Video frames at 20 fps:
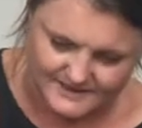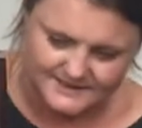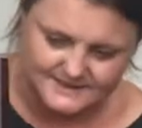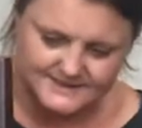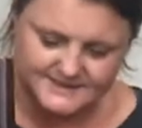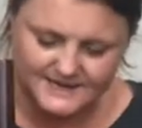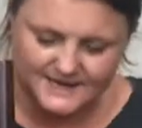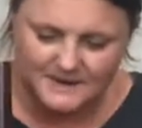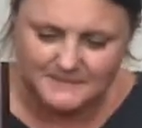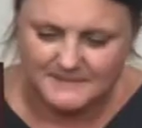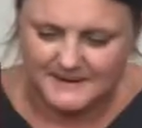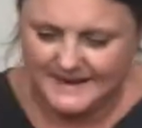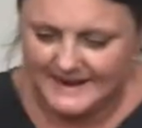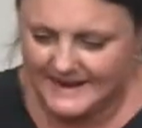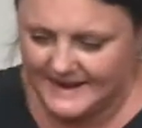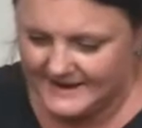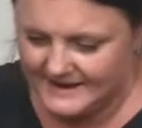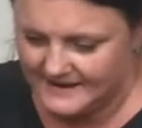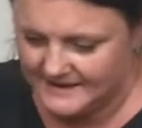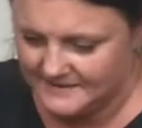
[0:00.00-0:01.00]
same
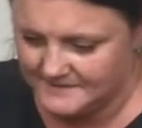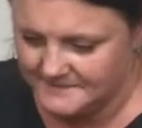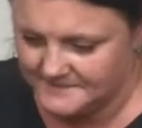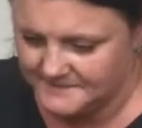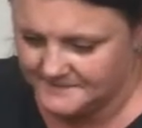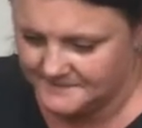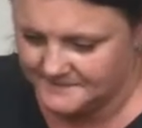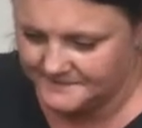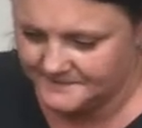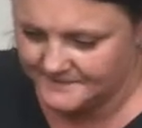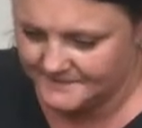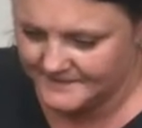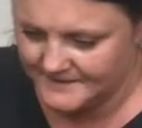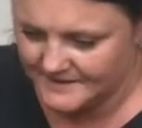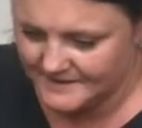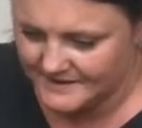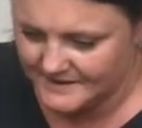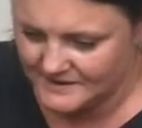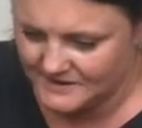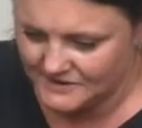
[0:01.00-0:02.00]
again,
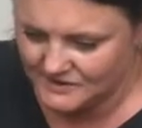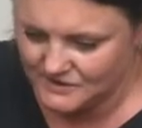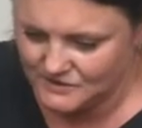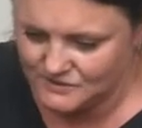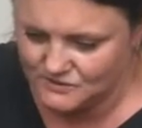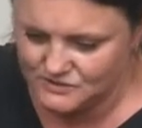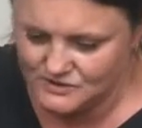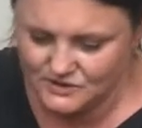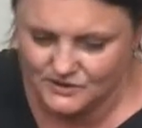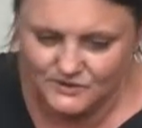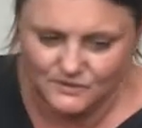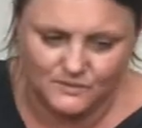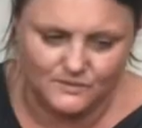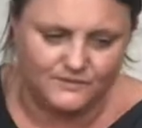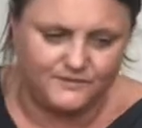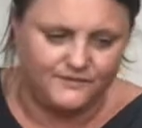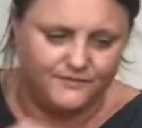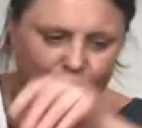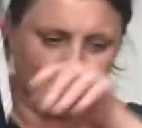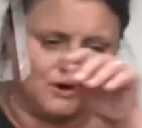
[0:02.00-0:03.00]
loosen all
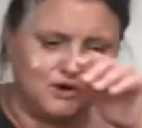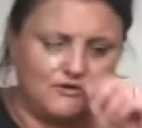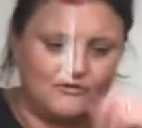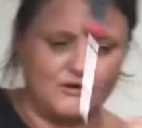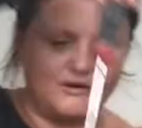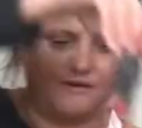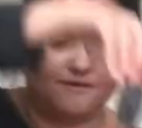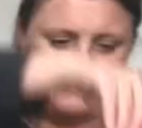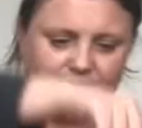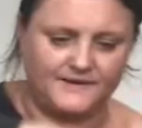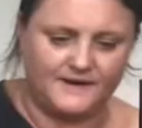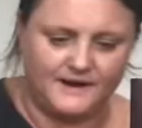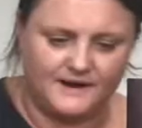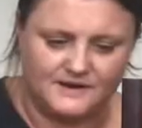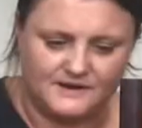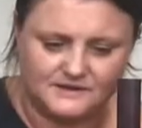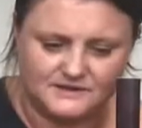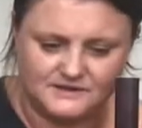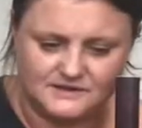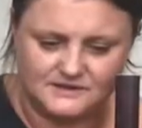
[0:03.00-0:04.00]
four off
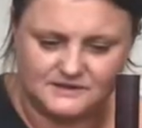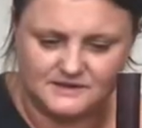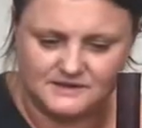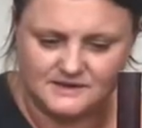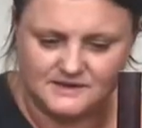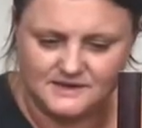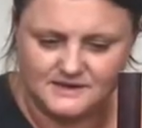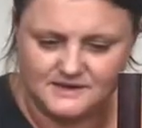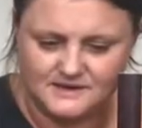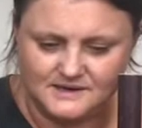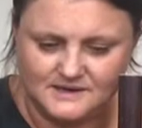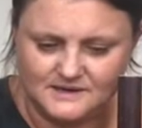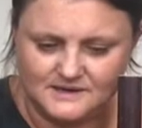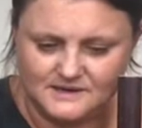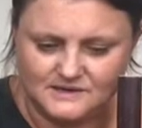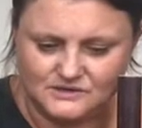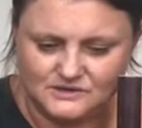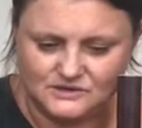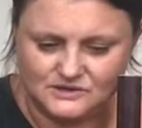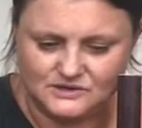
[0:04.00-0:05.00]
first,
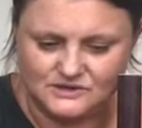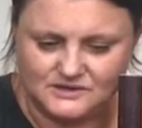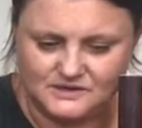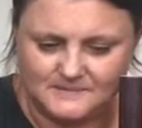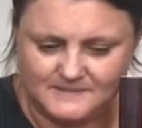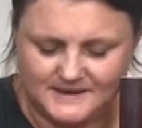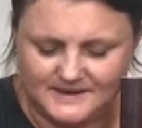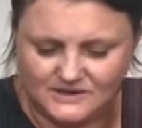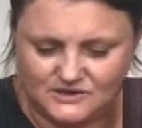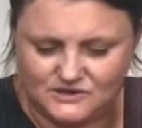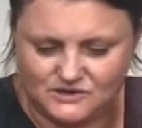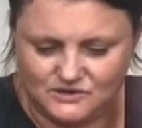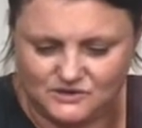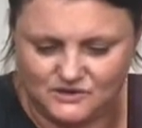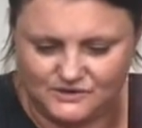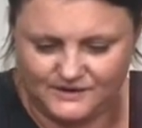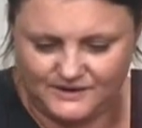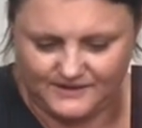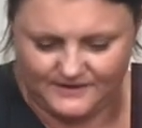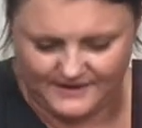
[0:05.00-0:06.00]
just to make
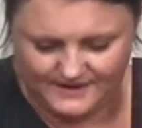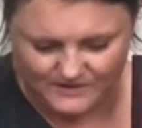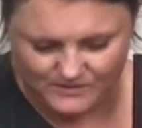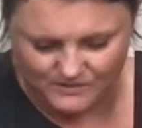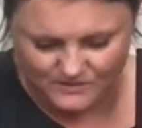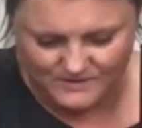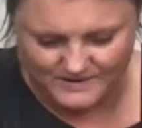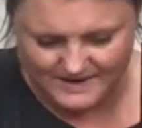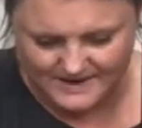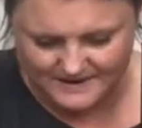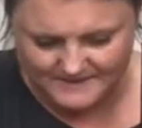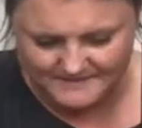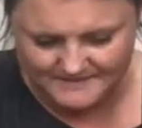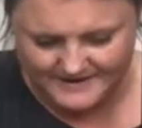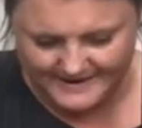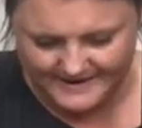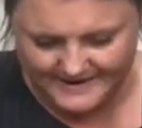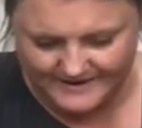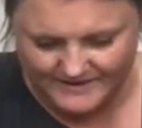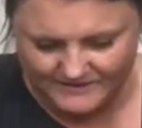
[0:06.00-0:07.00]
sure that they all come
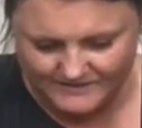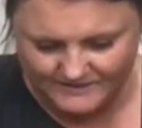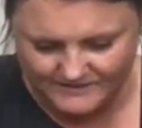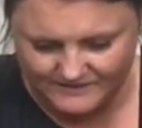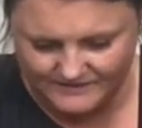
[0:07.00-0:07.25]
out.